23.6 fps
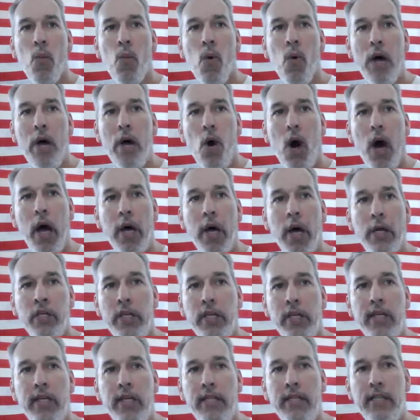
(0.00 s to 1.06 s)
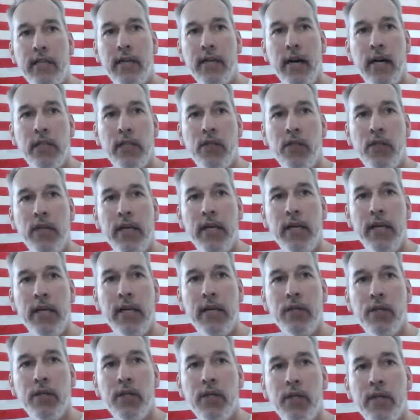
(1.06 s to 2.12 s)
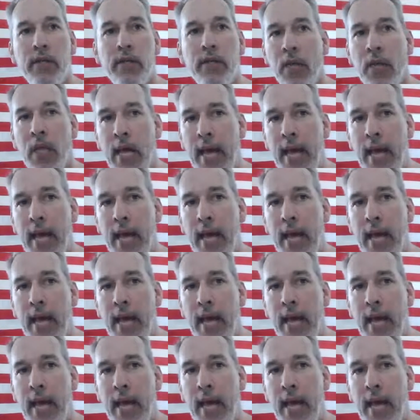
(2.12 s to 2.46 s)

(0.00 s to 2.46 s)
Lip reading: What Washington does is